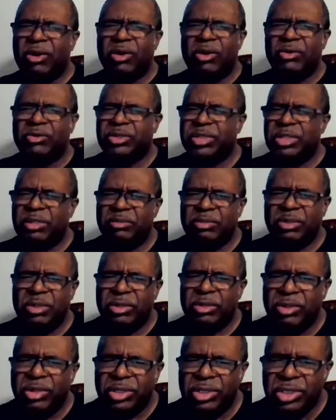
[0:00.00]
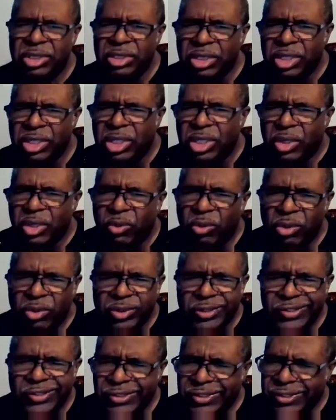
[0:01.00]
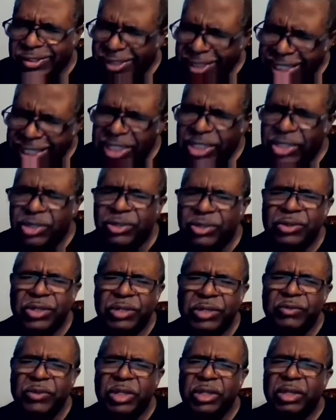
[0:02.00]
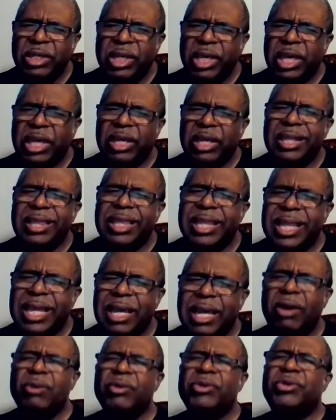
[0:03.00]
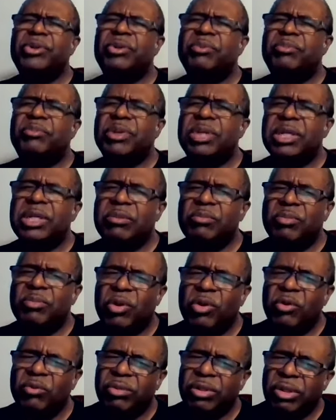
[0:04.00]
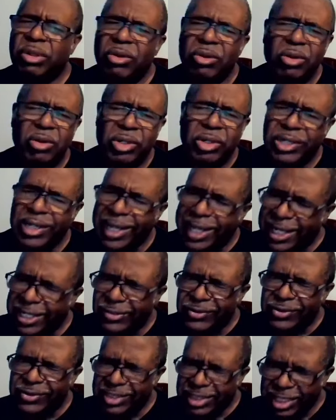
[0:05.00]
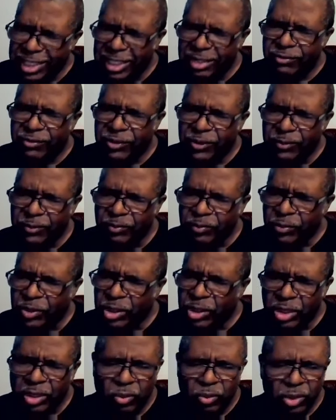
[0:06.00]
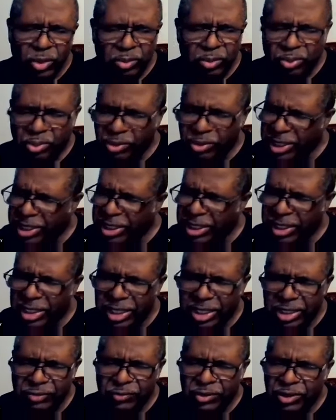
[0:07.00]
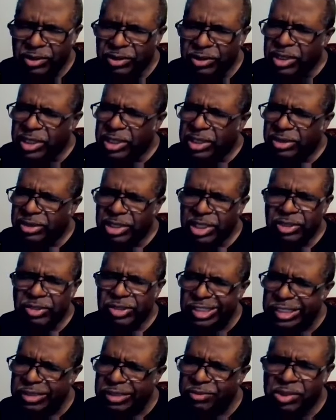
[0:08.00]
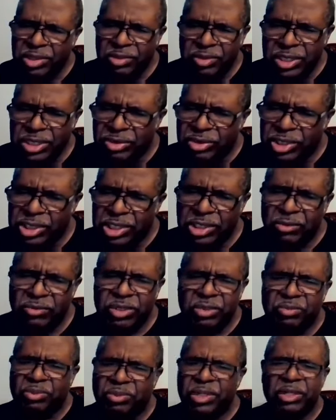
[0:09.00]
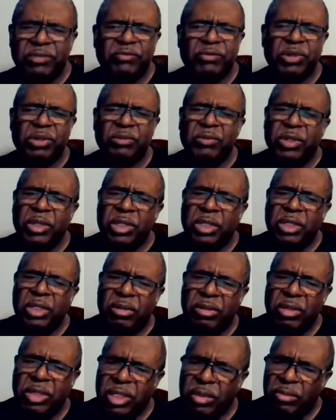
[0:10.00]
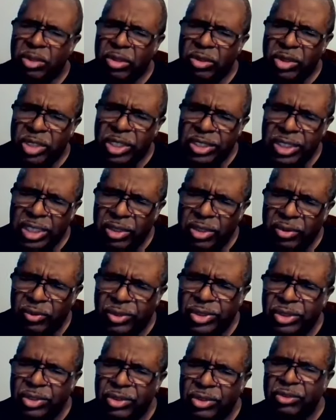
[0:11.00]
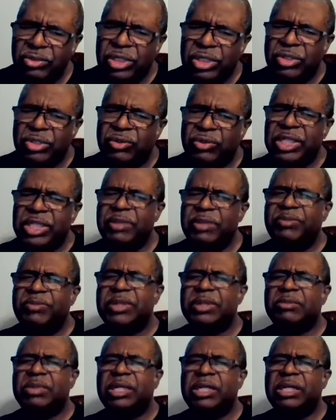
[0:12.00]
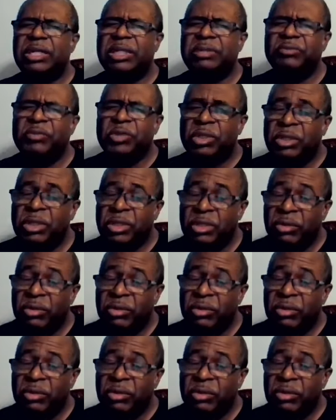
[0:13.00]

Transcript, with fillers: cause them, Lord, to want to seek you and allow you to be both Lord and Savior. We pray, God, for just young people in general. We pray for them, Lord, as they go to school, that you keep them, God.